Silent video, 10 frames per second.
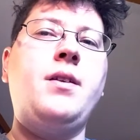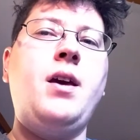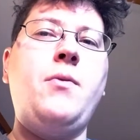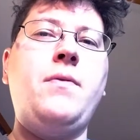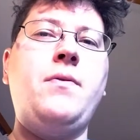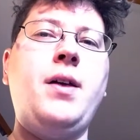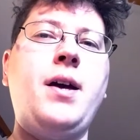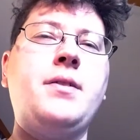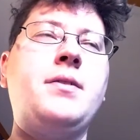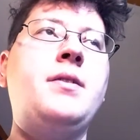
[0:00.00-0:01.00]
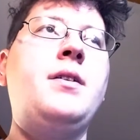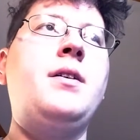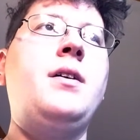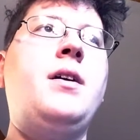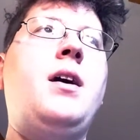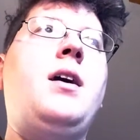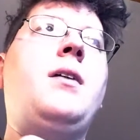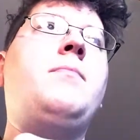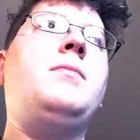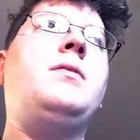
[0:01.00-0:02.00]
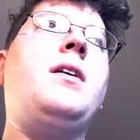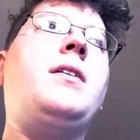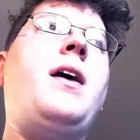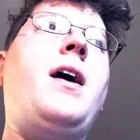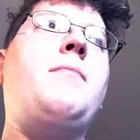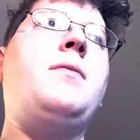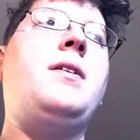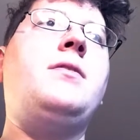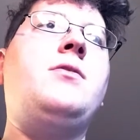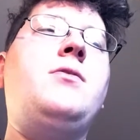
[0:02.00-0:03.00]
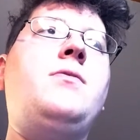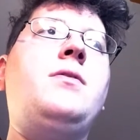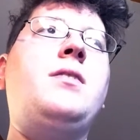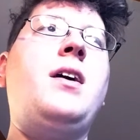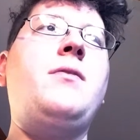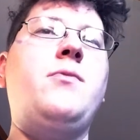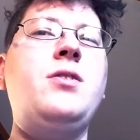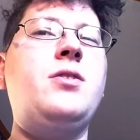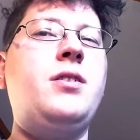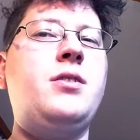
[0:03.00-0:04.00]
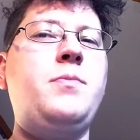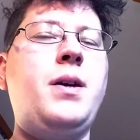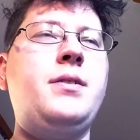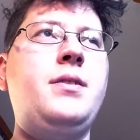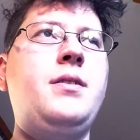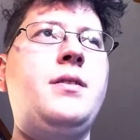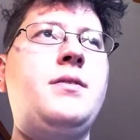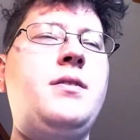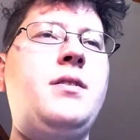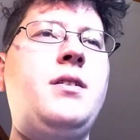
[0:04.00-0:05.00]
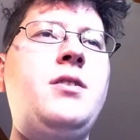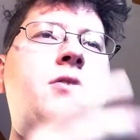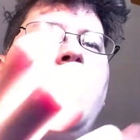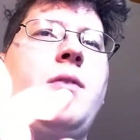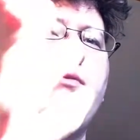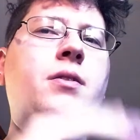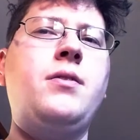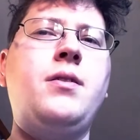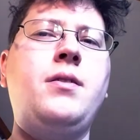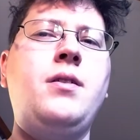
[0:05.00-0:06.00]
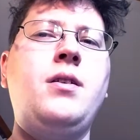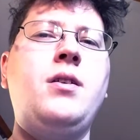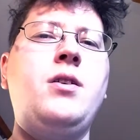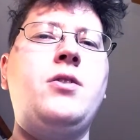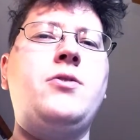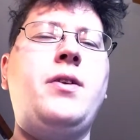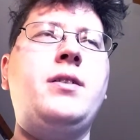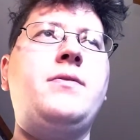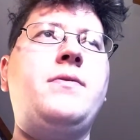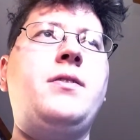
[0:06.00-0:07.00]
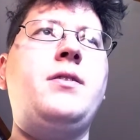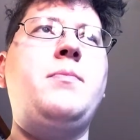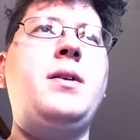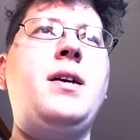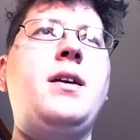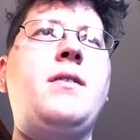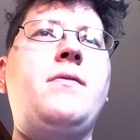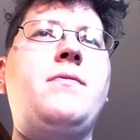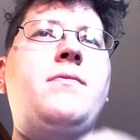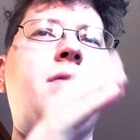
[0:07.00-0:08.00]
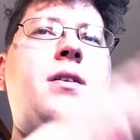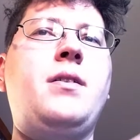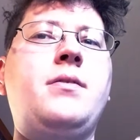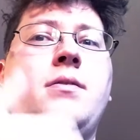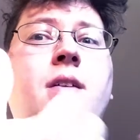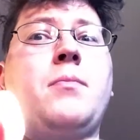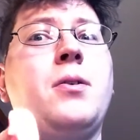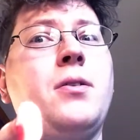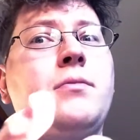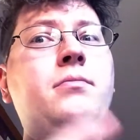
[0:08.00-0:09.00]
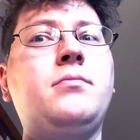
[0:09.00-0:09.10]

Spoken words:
can't wait for that. It's not going to happen as soon as I originally expected, because initially I was going to transfer at the beginning of summer